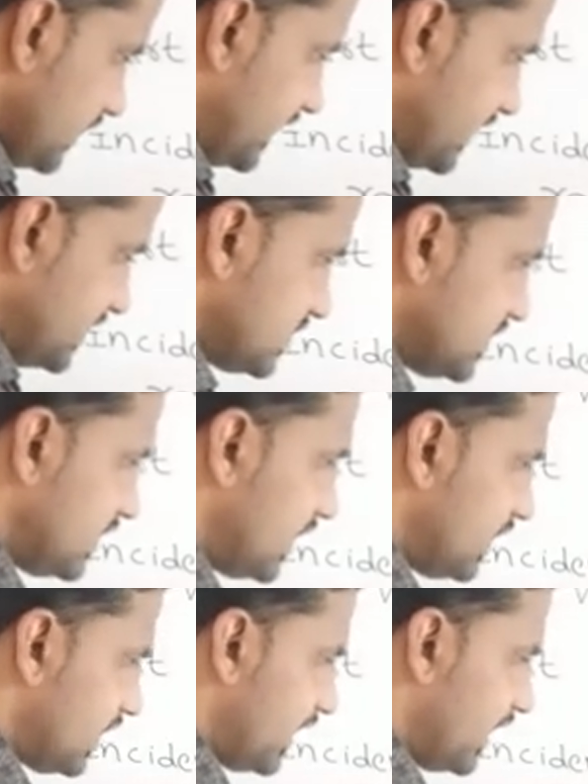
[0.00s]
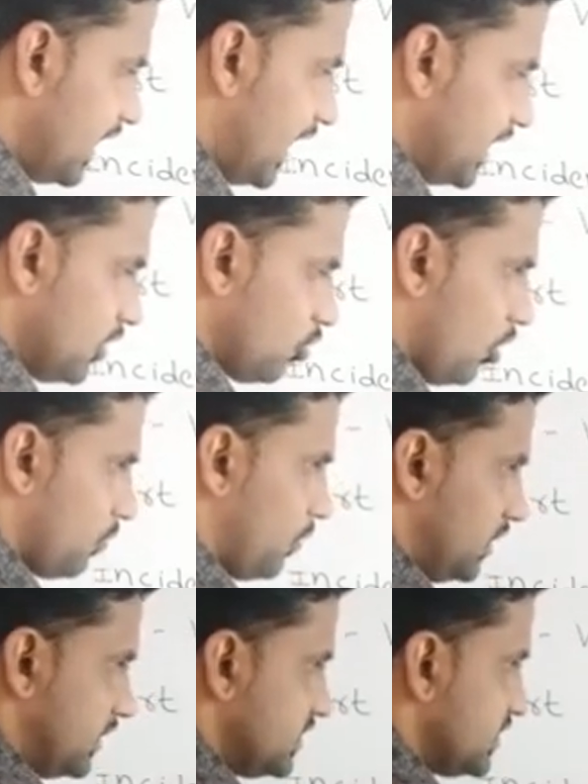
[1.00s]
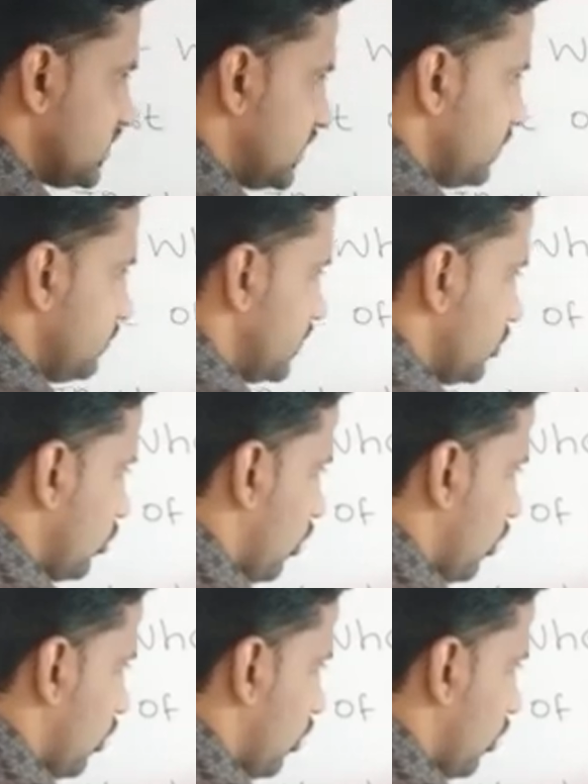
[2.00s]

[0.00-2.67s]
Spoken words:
incident ray and normal, this is nothing but